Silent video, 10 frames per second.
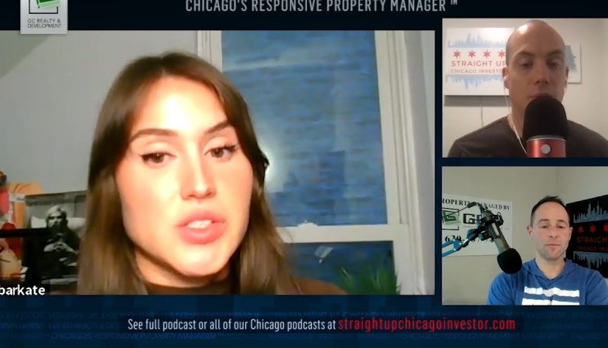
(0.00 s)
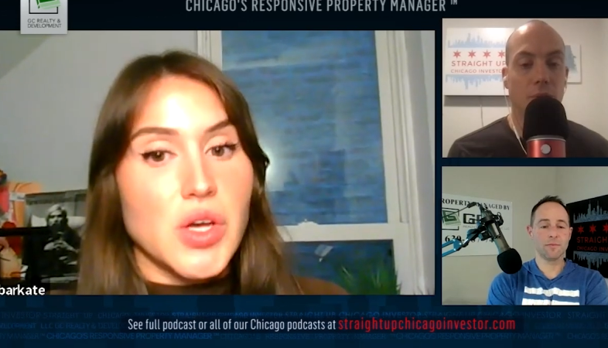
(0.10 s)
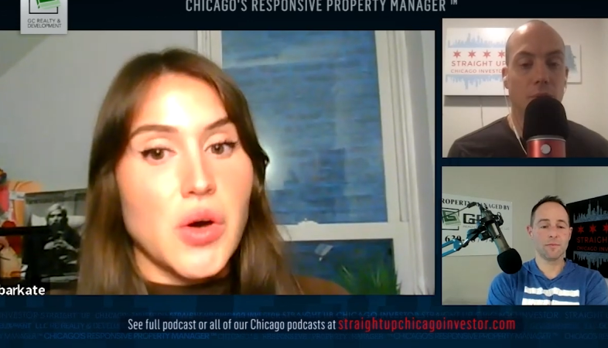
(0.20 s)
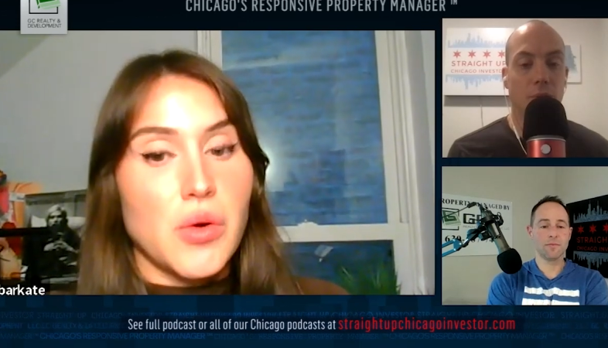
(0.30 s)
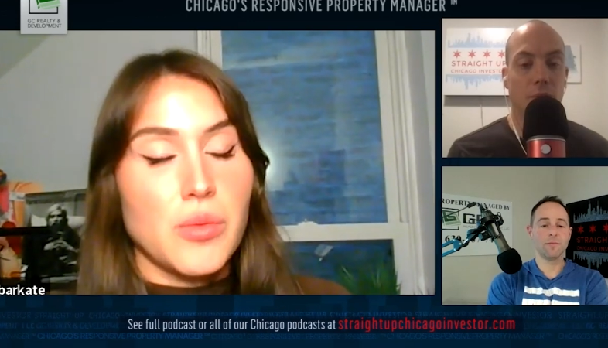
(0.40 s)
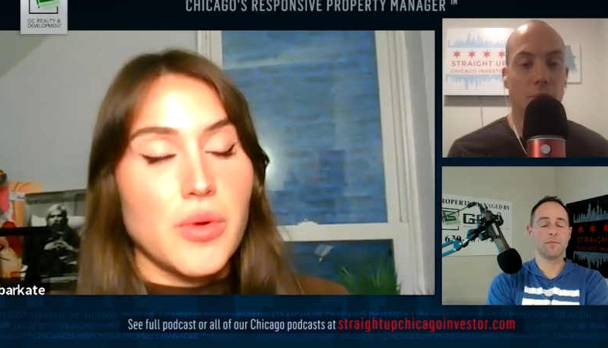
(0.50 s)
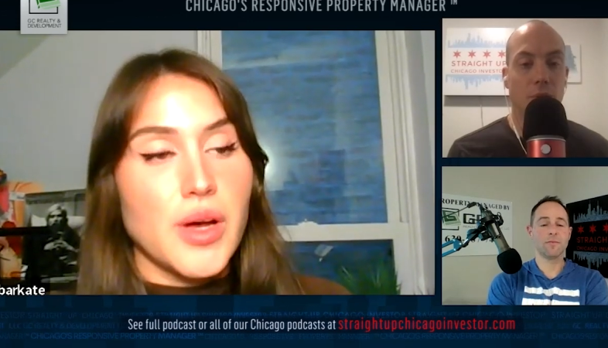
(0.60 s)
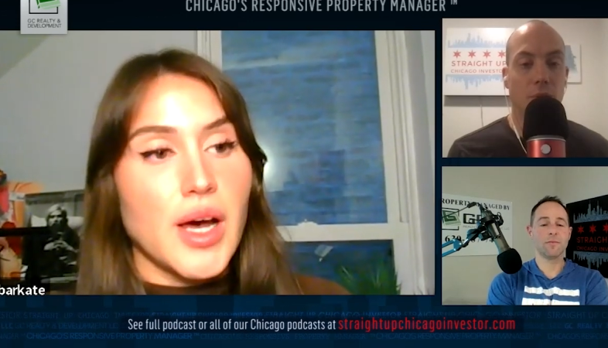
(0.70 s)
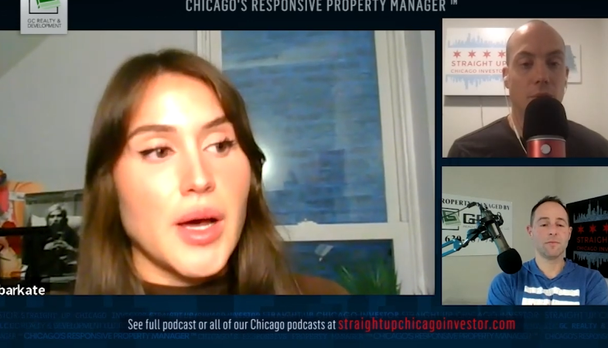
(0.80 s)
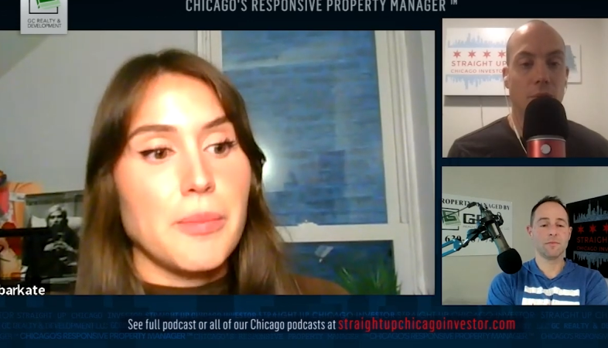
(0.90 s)
Speaker 1: So
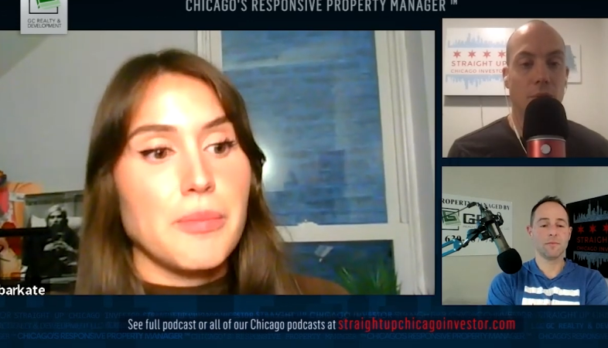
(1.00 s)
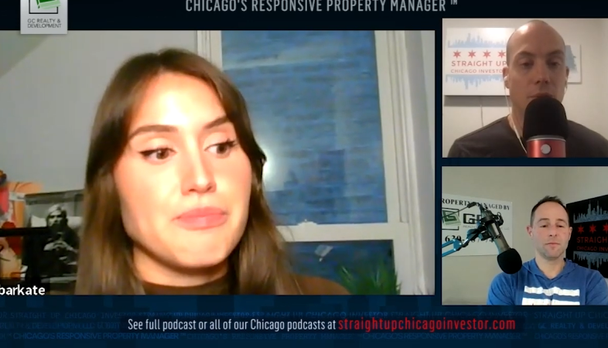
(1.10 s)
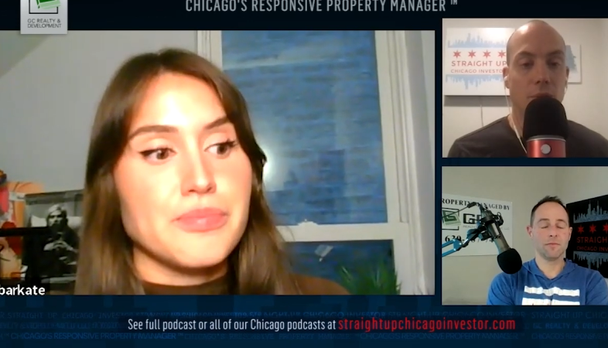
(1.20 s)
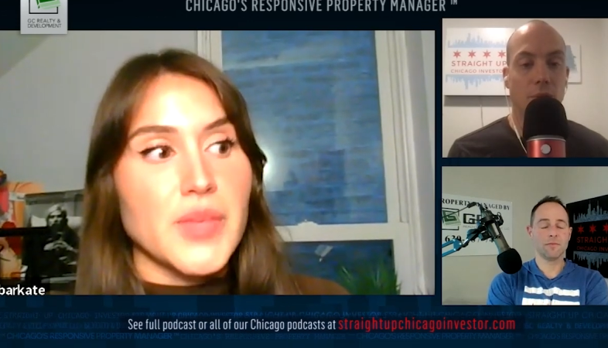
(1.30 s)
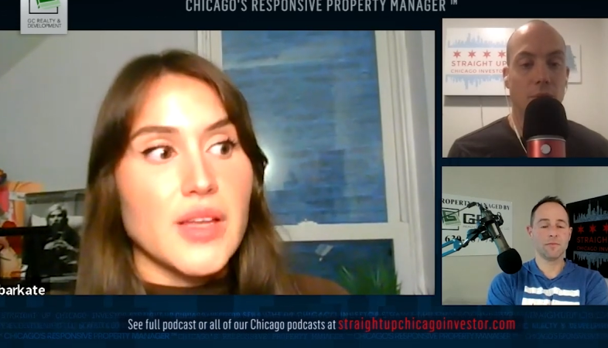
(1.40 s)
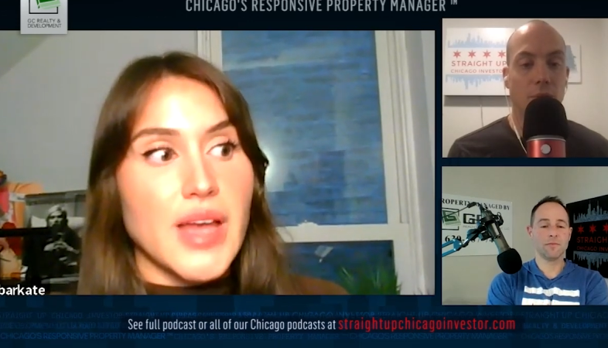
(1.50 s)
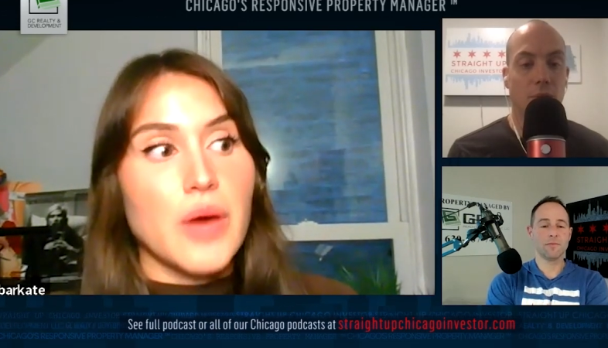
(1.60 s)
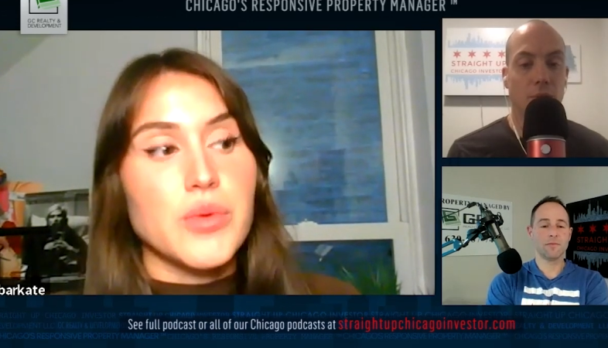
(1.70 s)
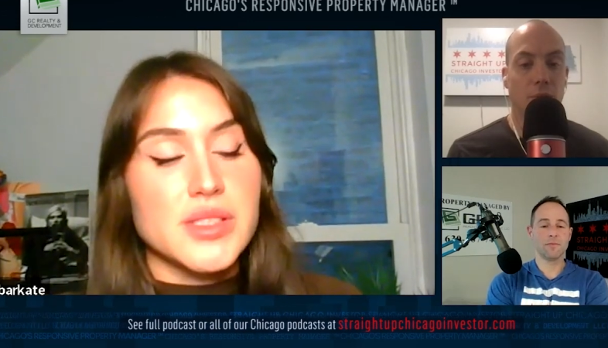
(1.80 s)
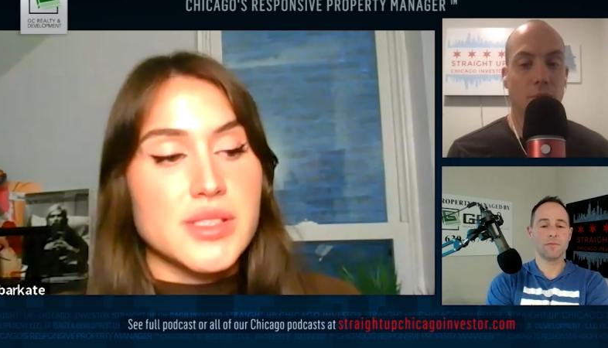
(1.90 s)
um,
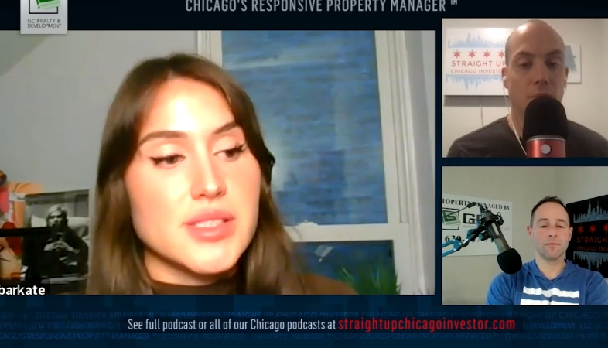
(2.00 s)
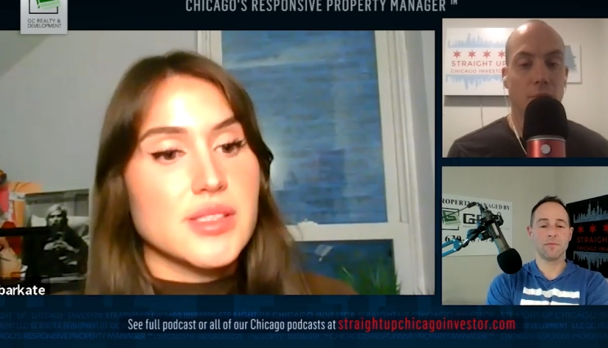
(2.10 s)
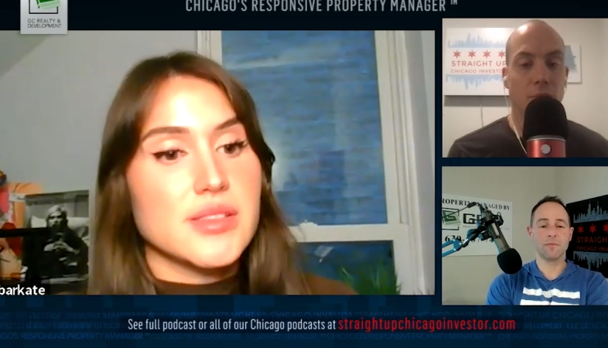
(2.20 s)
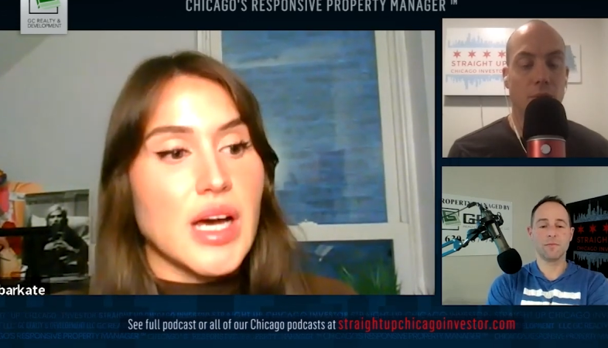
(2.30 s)
that was